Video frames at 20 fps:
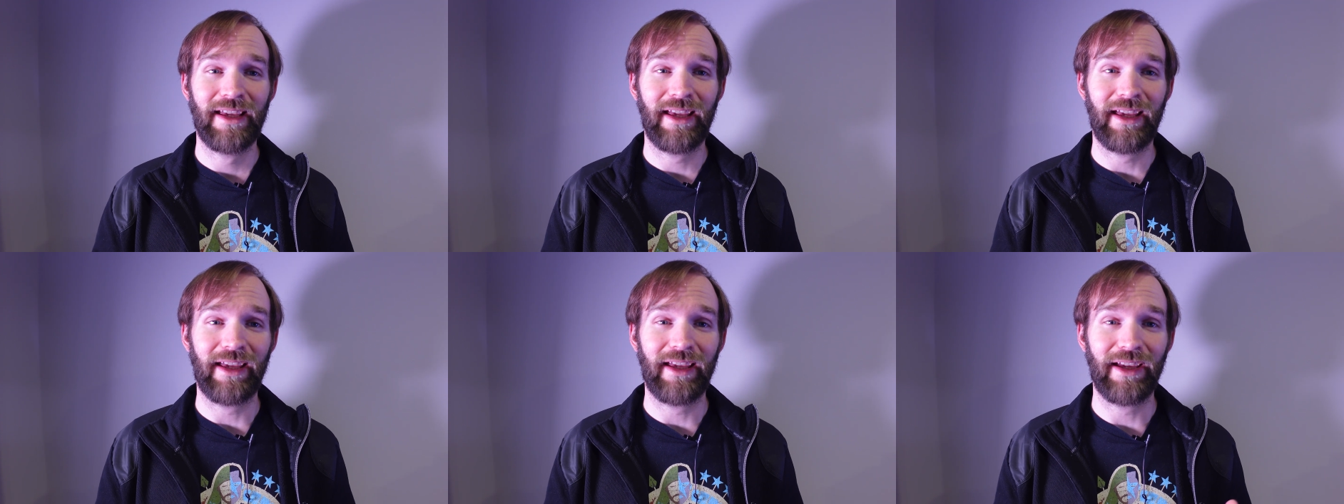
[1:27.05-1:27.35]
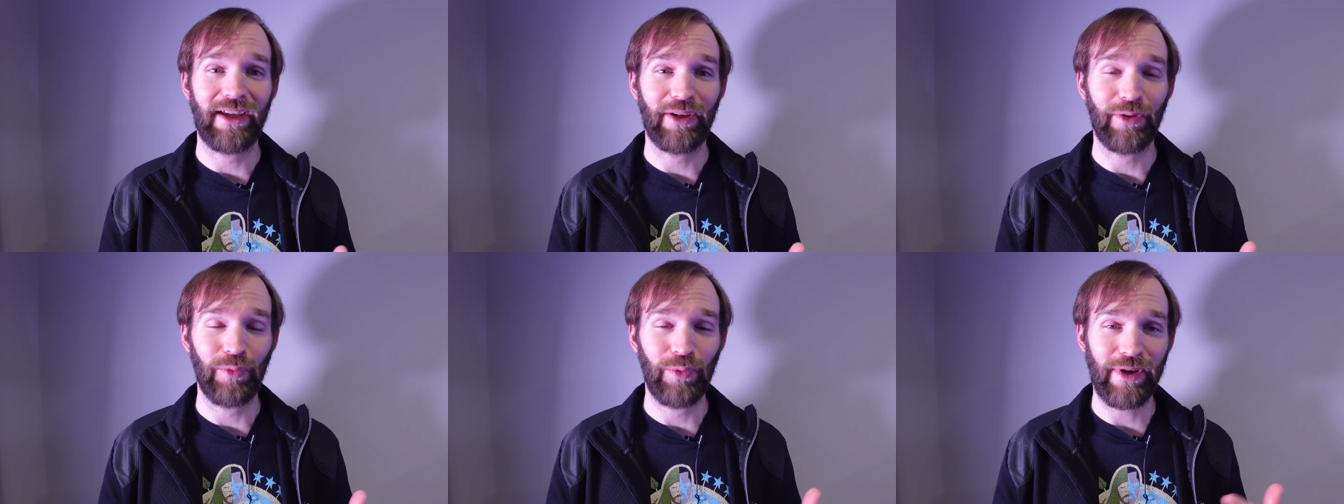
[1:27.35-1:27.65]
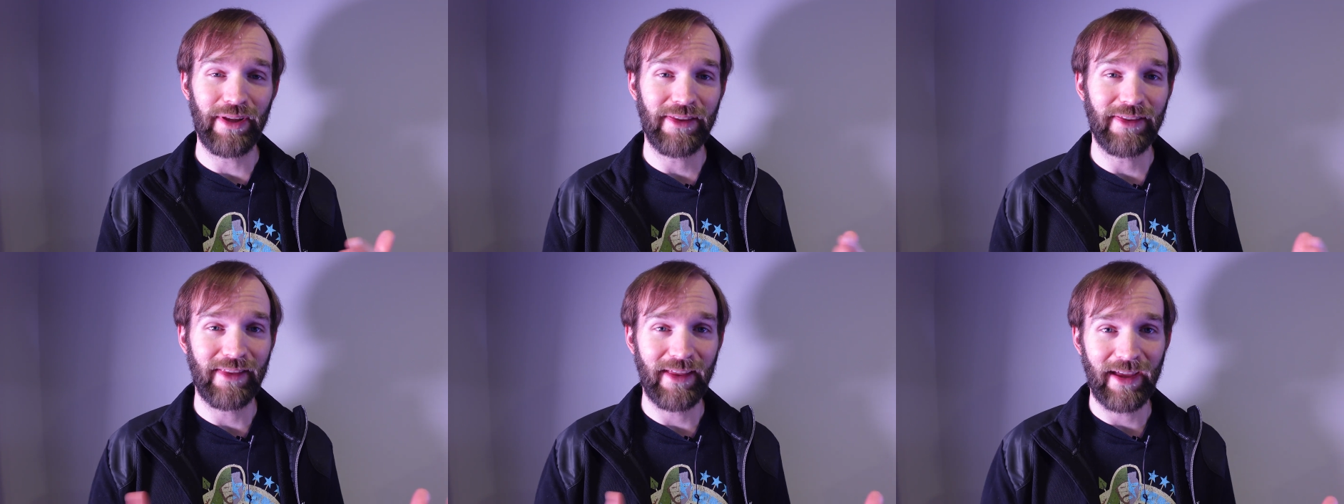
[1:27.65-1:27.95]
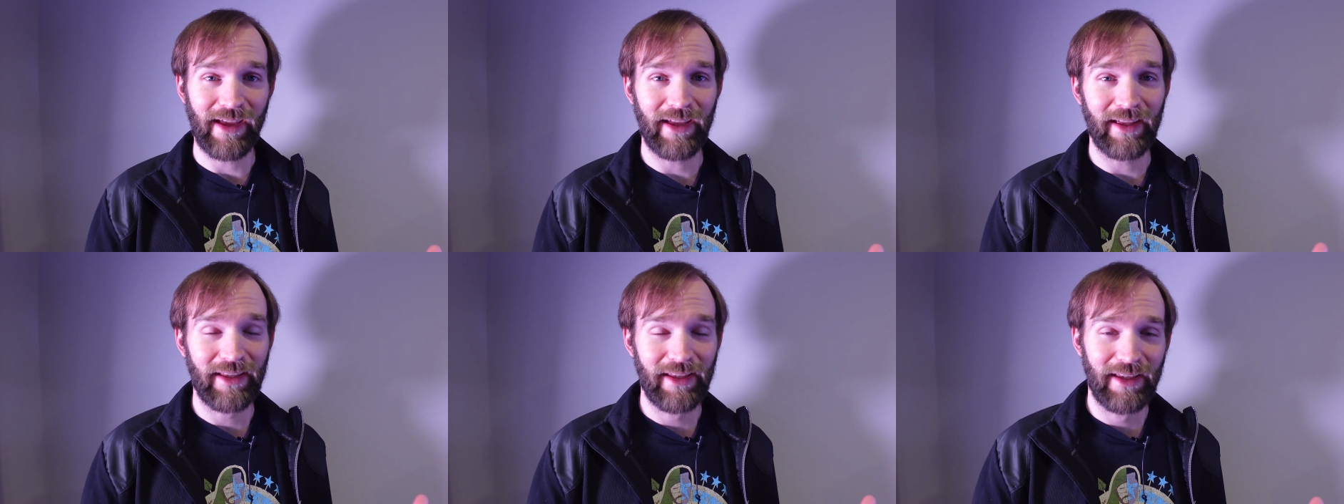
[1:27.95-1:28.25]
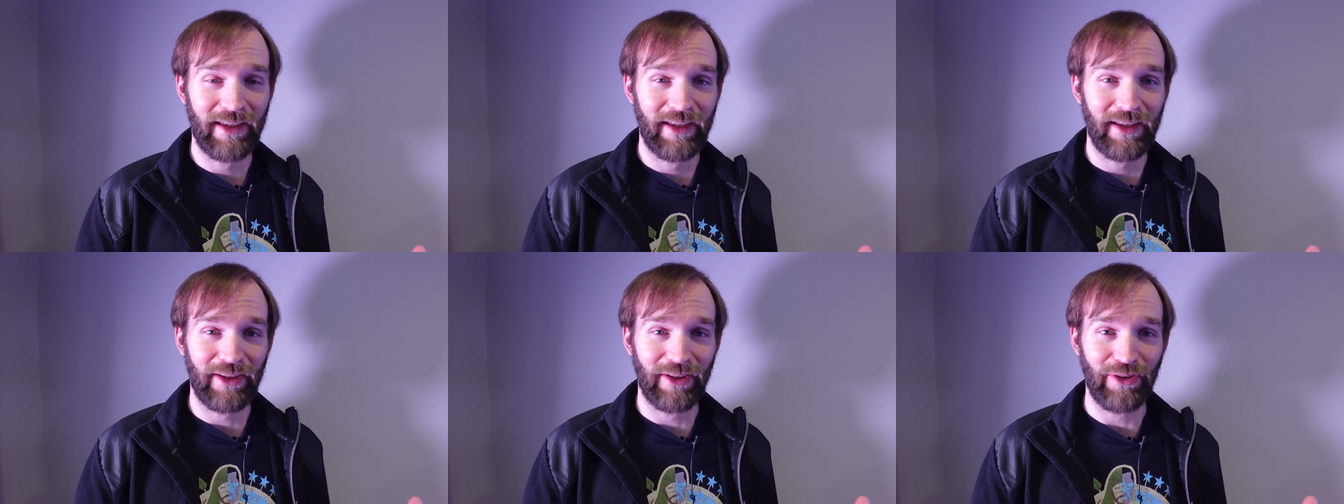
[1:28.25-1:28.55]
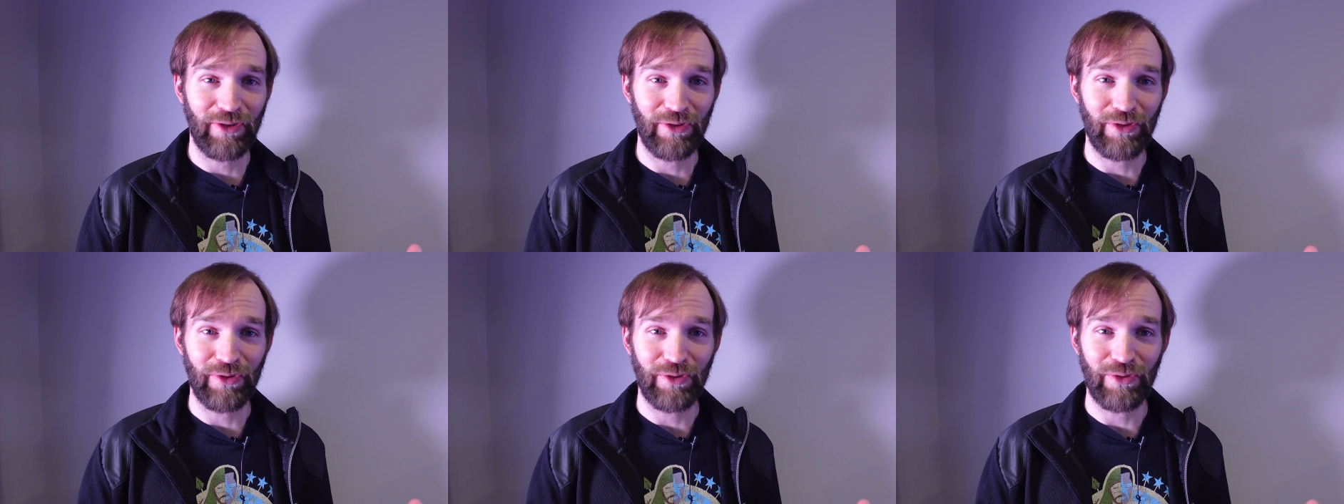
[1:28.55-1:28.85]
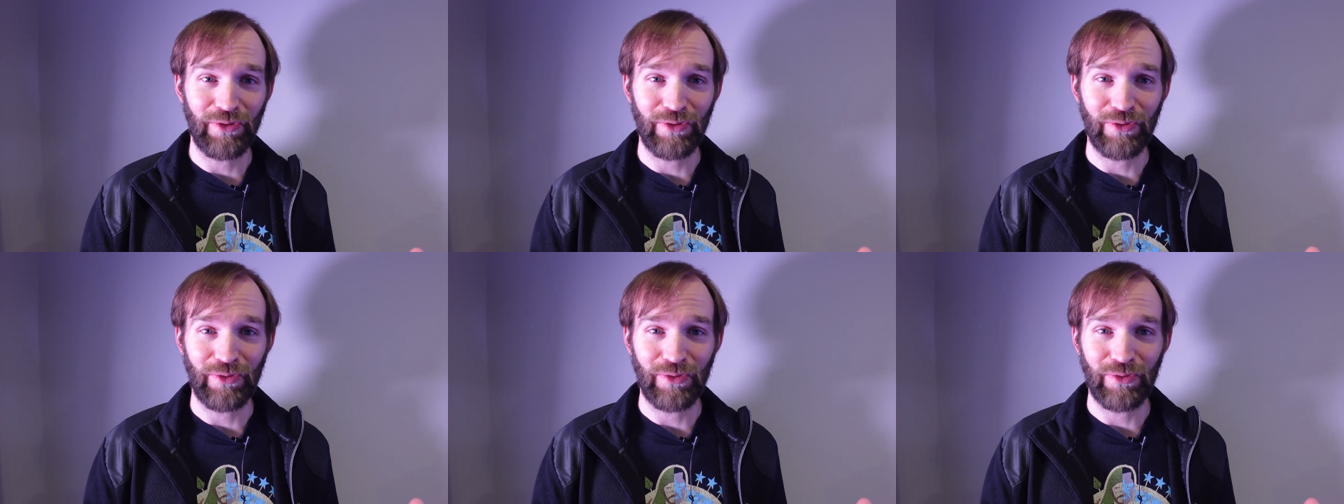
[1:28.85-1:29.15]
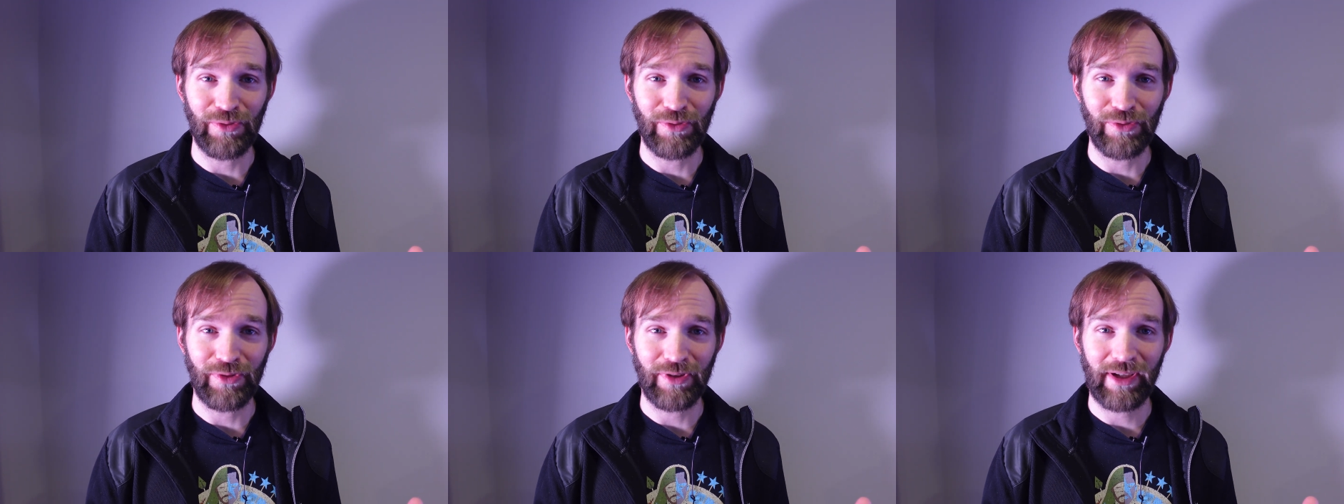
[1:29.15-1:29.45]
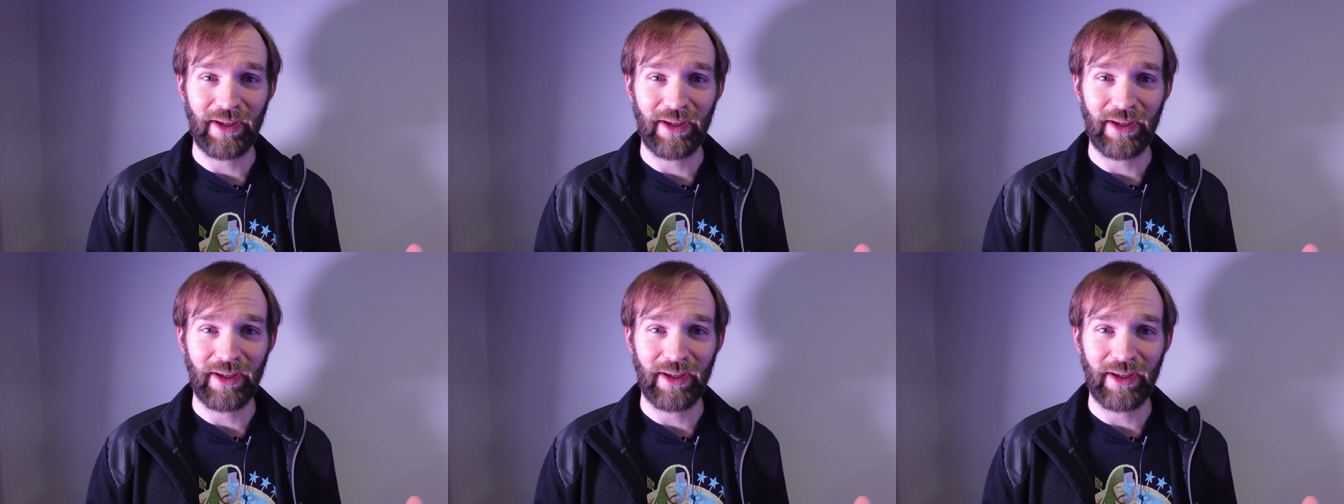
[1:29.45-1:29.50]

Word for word: And with that, you